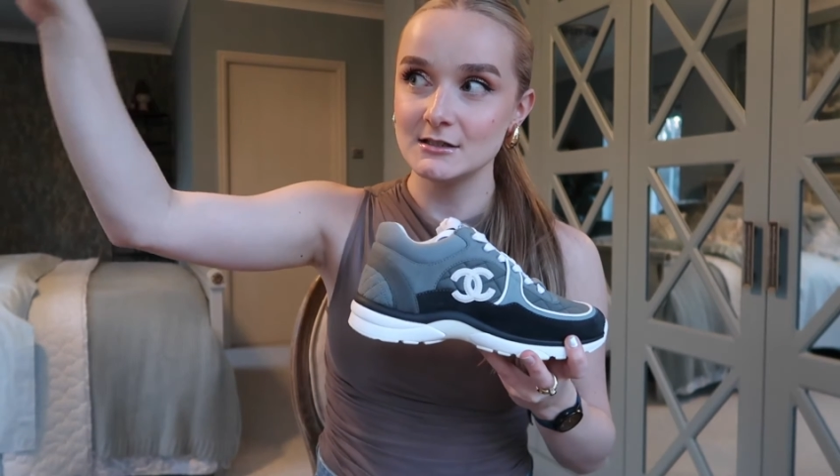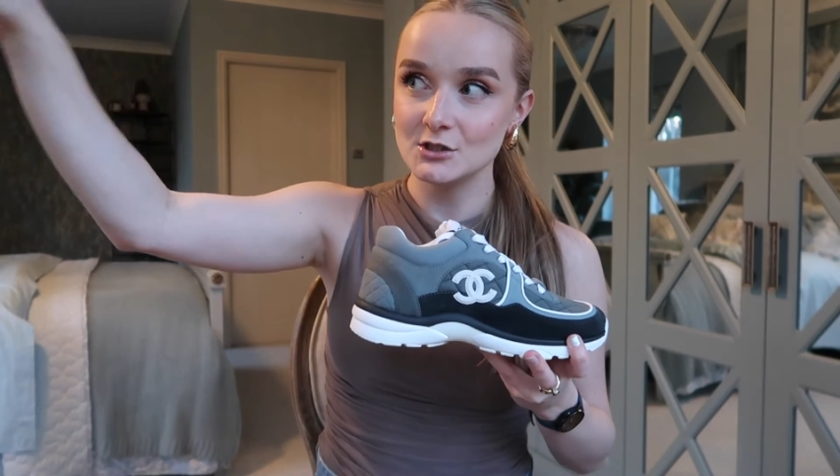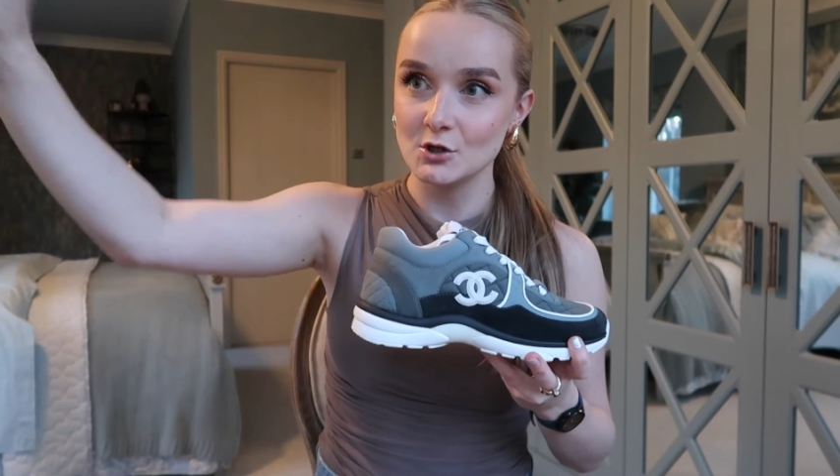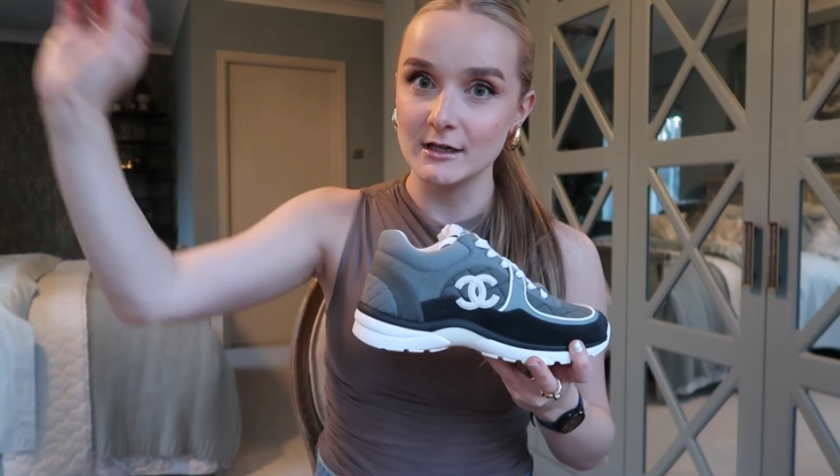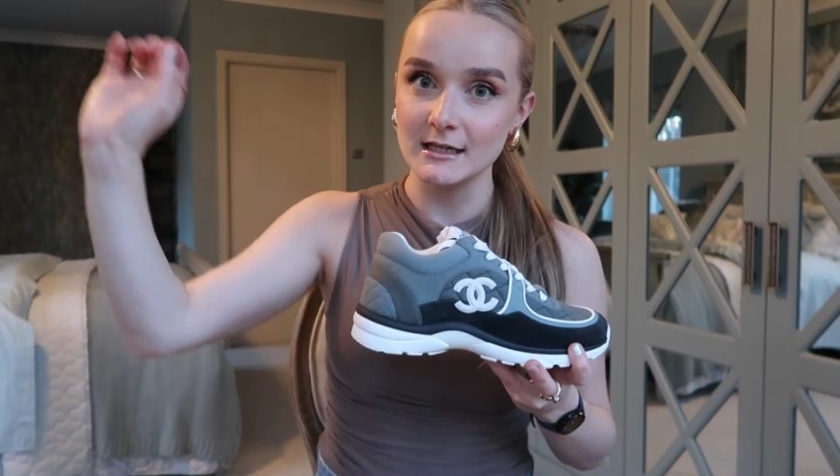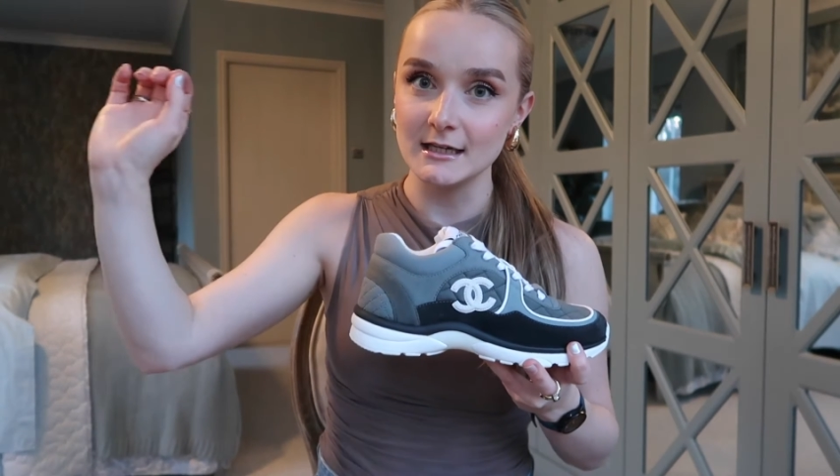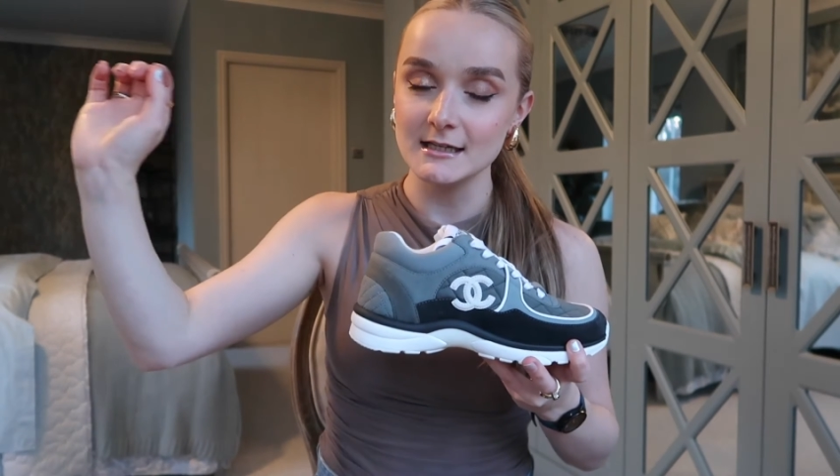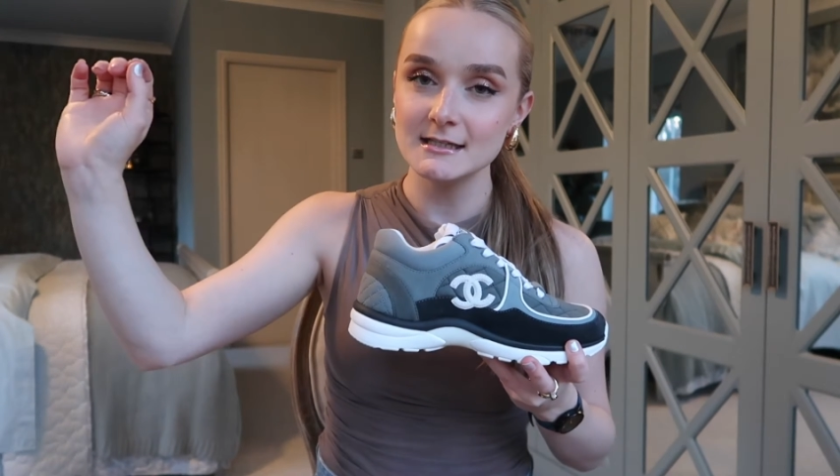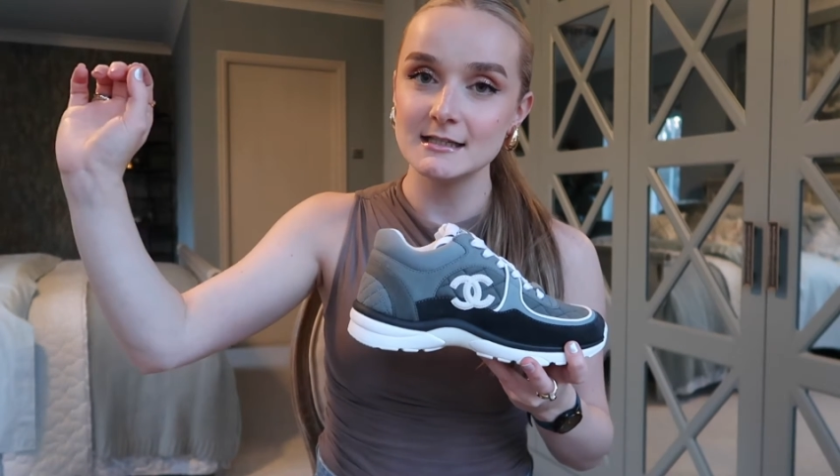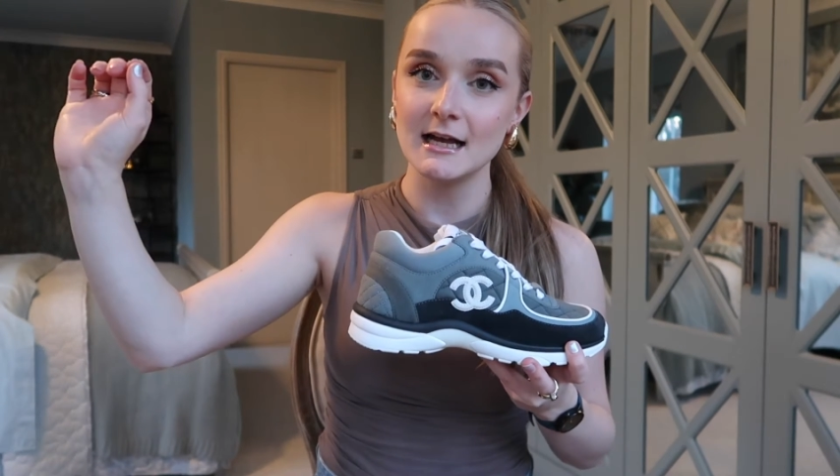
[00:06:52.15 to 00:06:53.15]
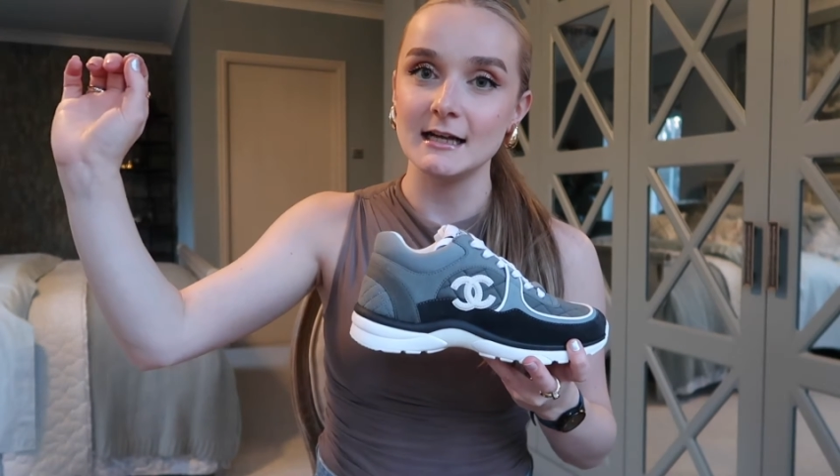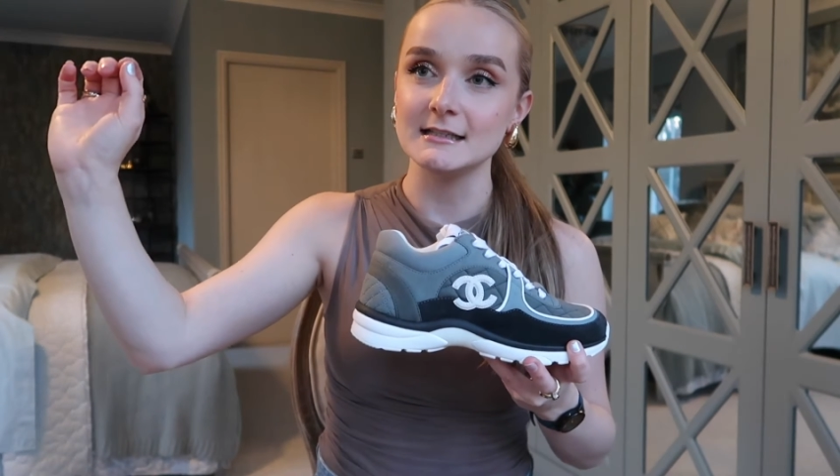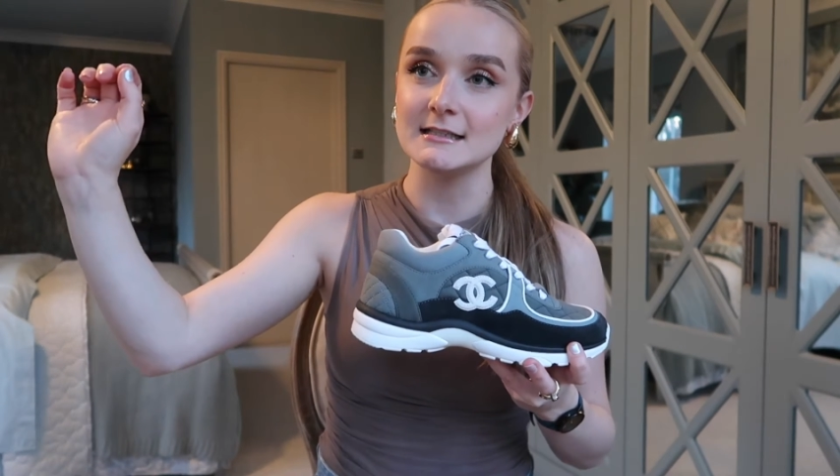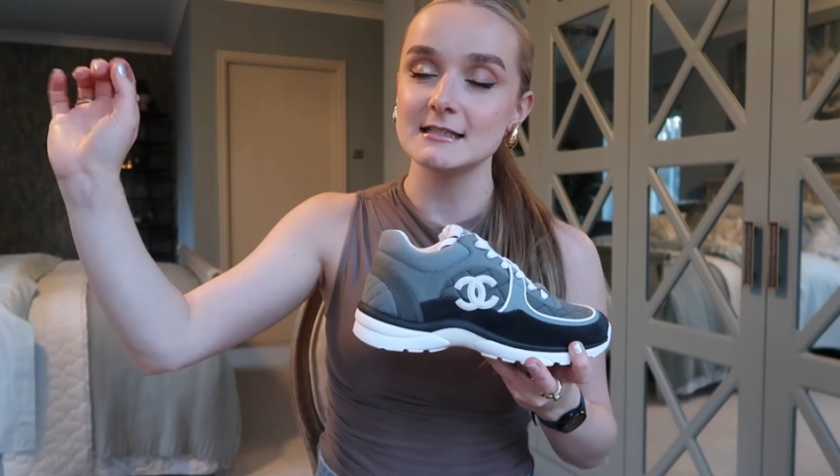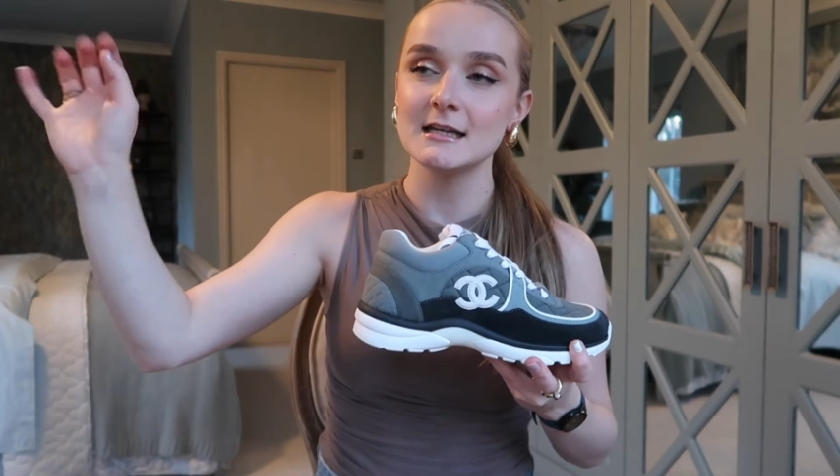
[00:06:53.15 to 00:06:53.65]
chunkiness,
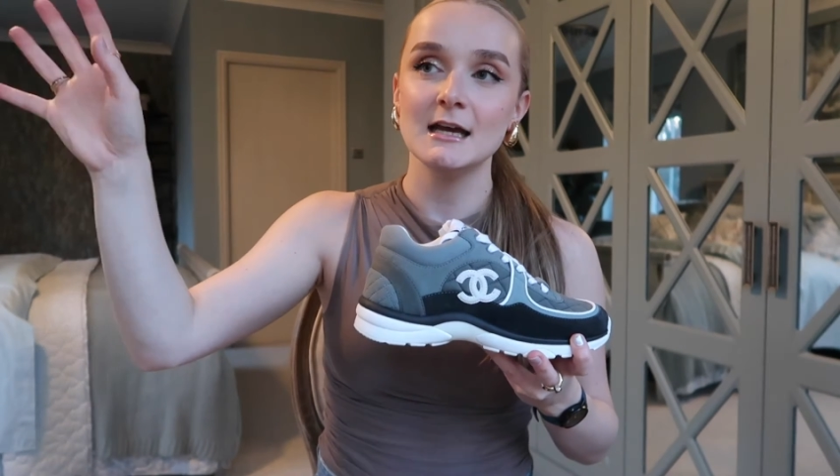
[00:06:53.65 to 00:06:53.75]
and